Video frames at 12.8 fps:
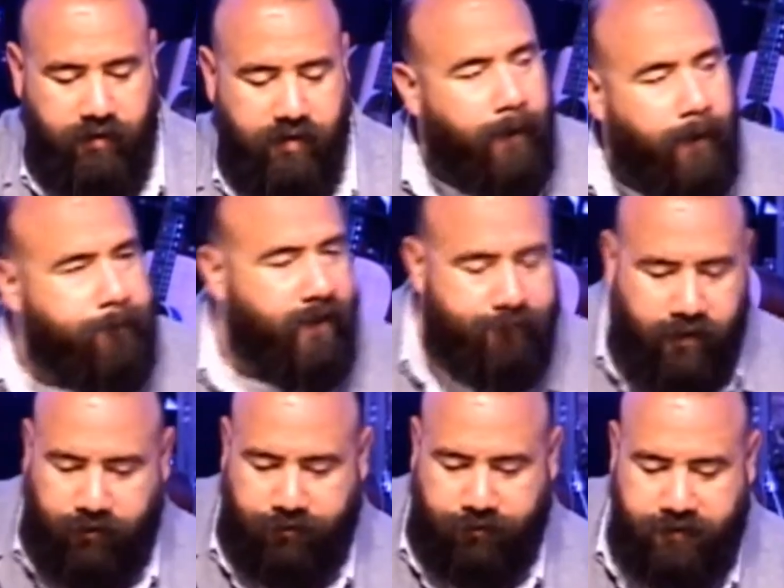A couple of
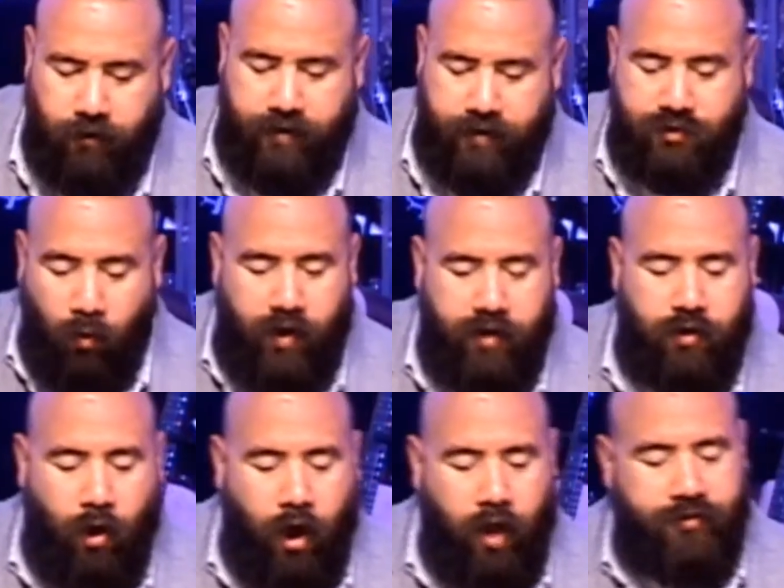other theories, one
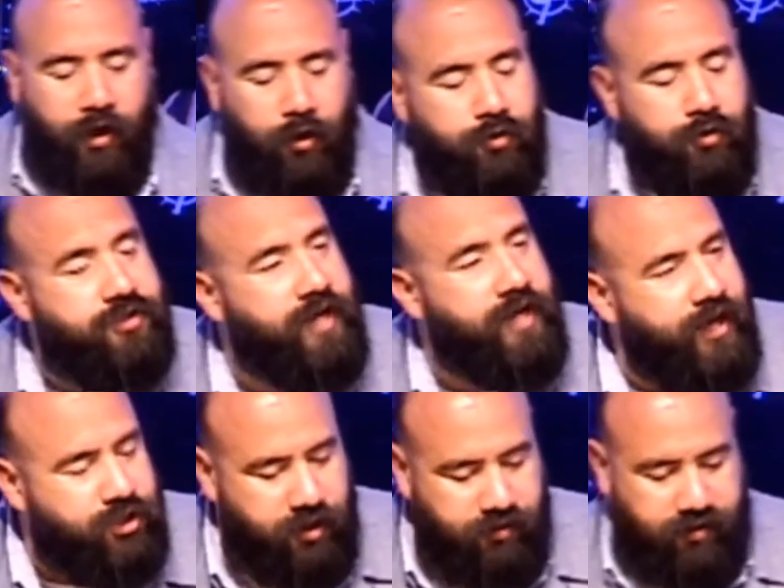called the
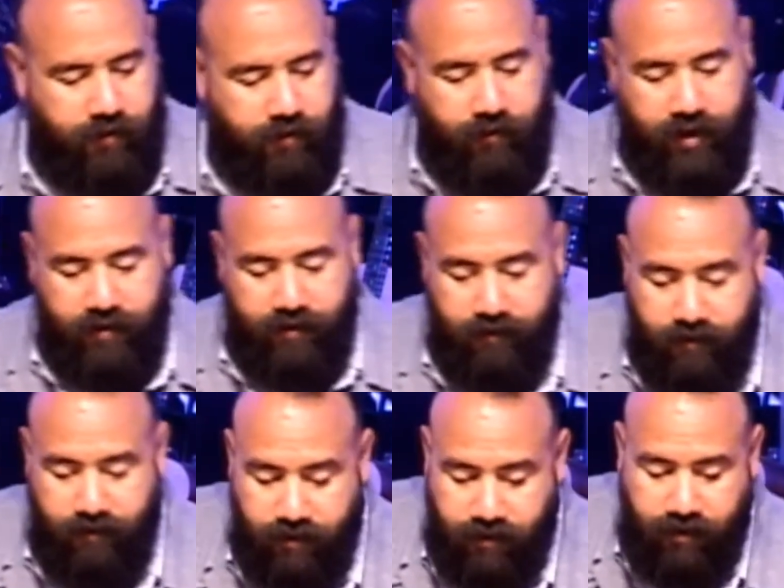hallucination theory
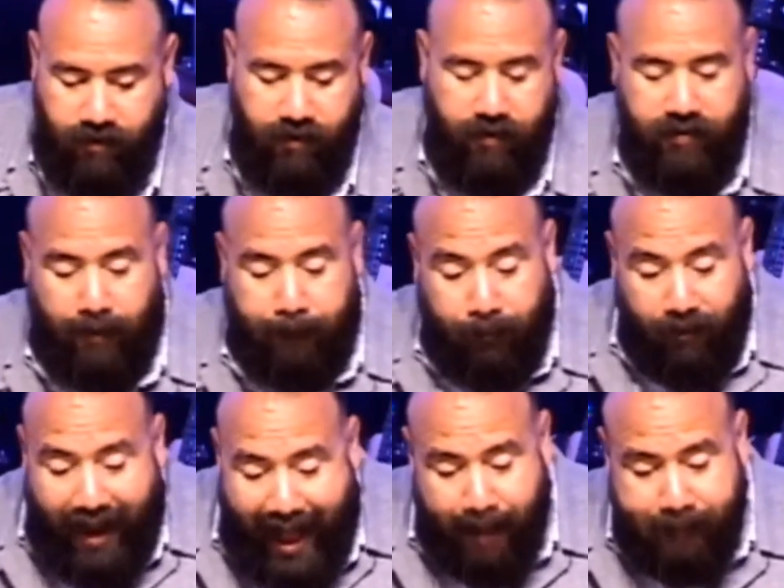that
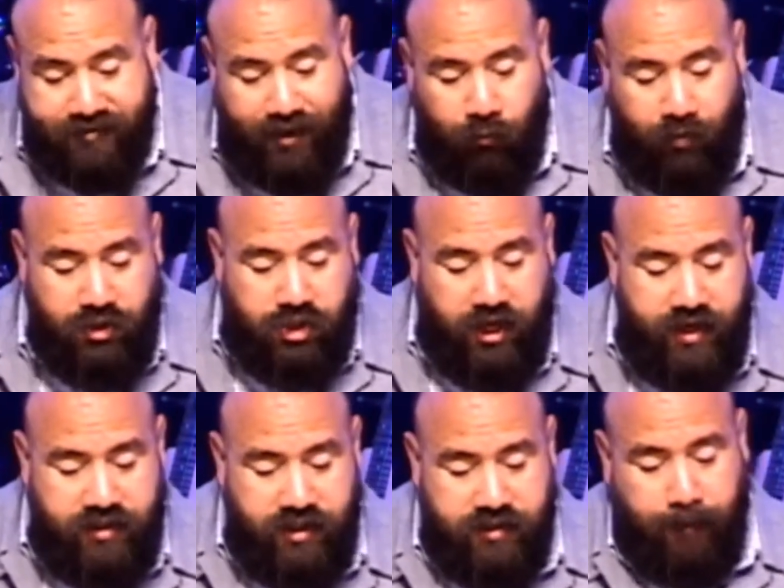perhaps that when
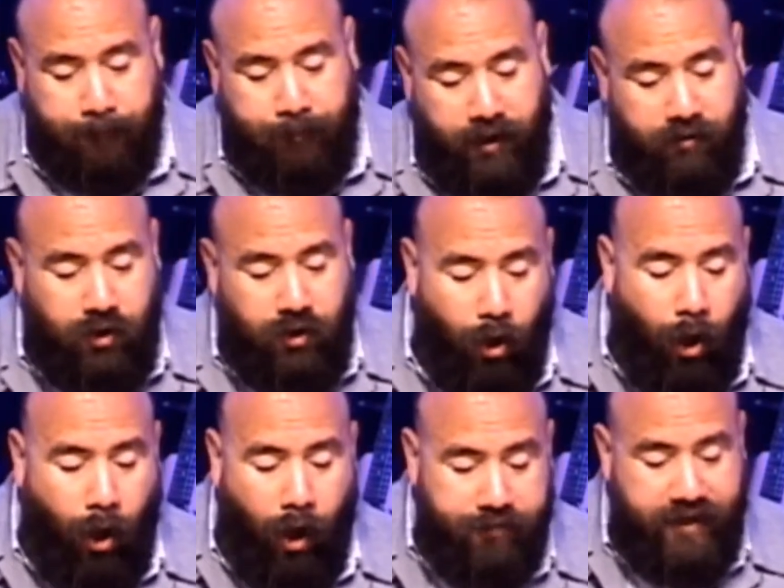jesus appeared to
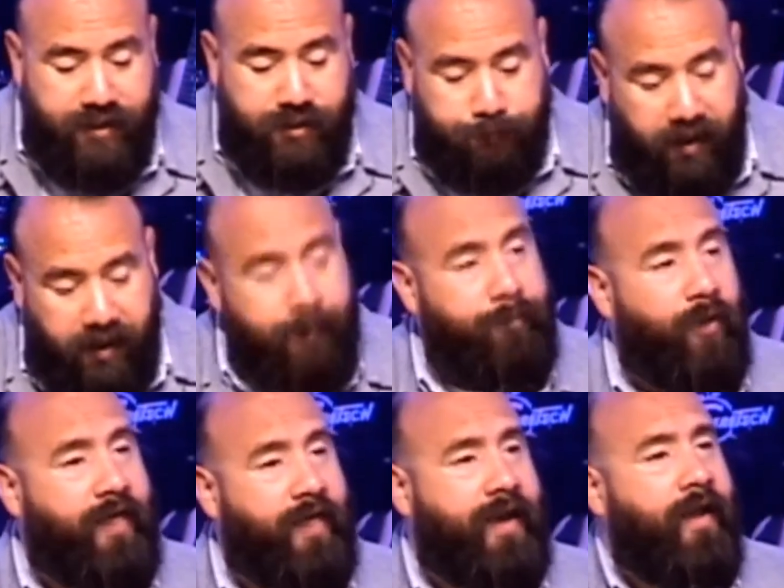all these people
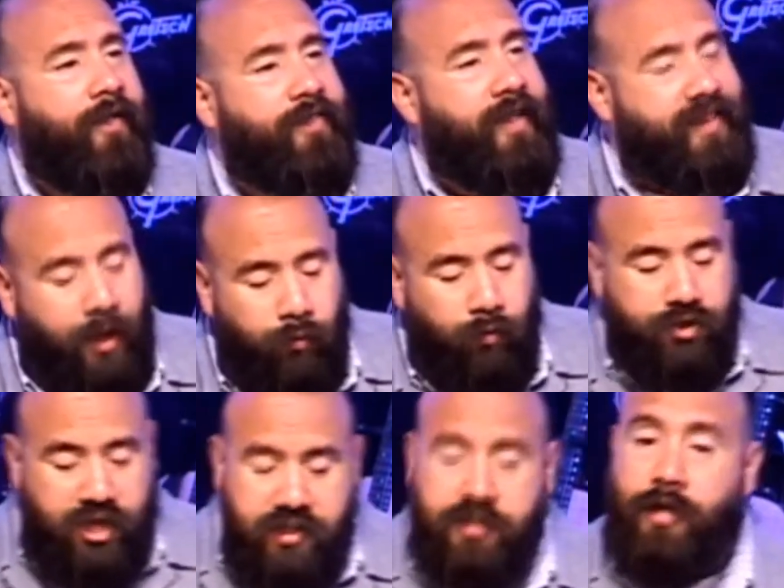that, that they were
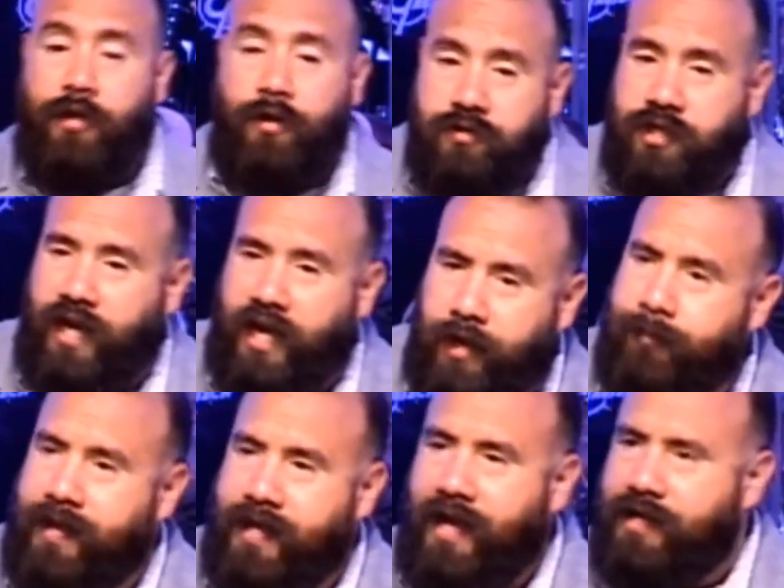just hallucinating
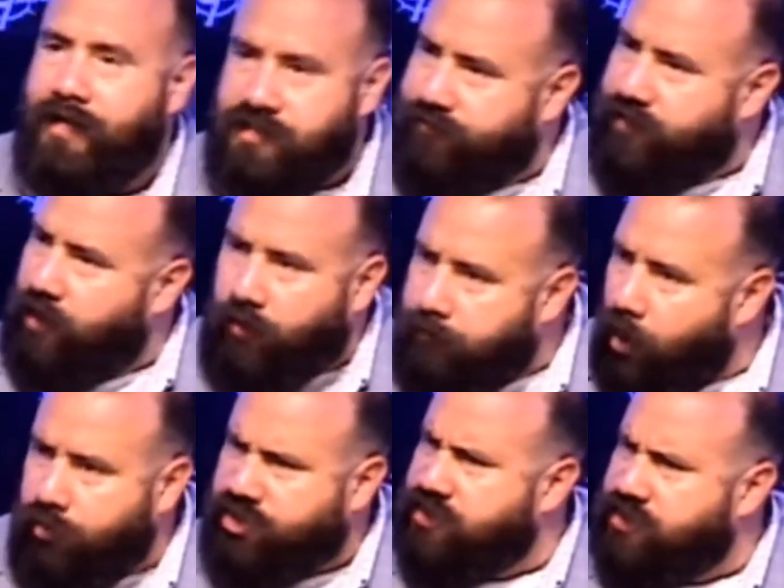because of their
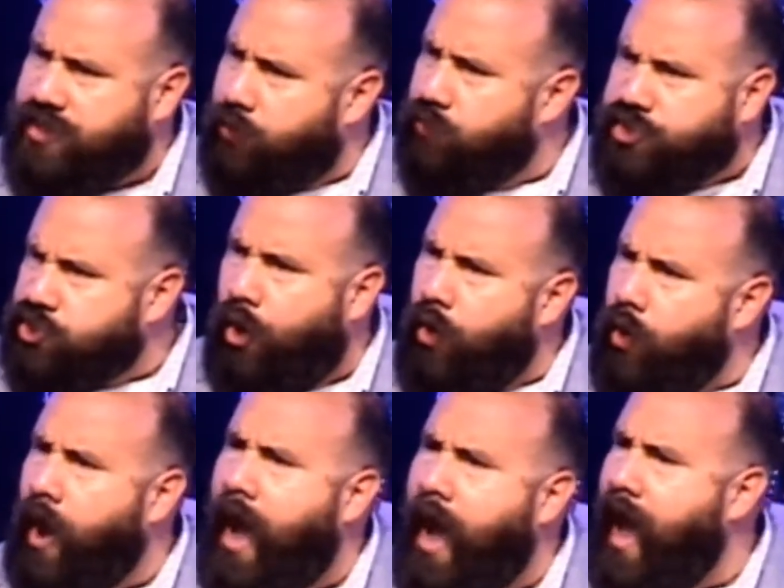emotions it was so
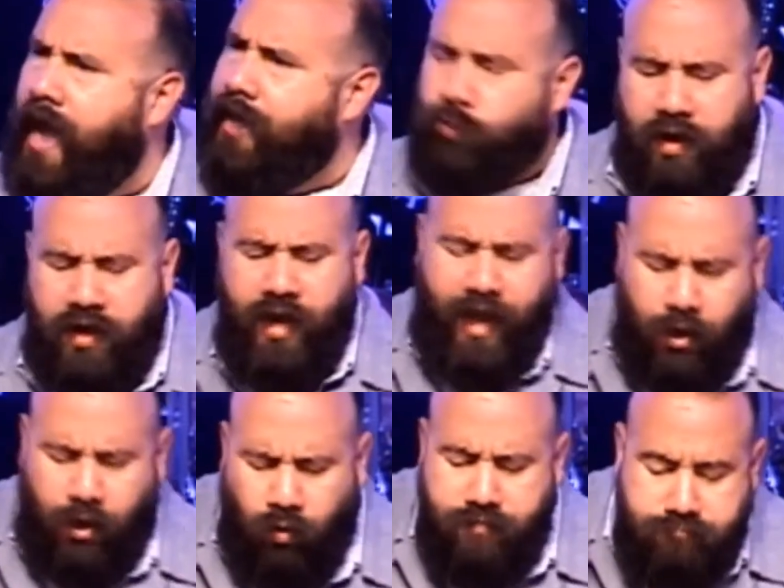high and what,
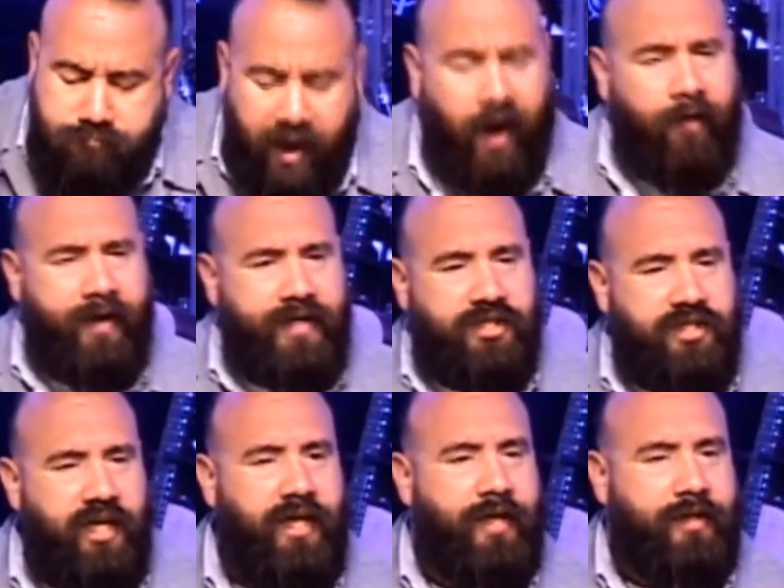and what mary
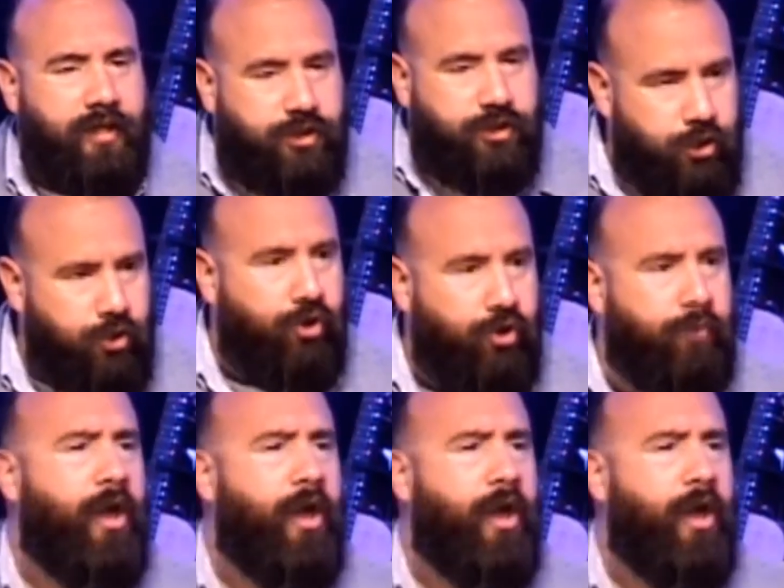seen at the tomb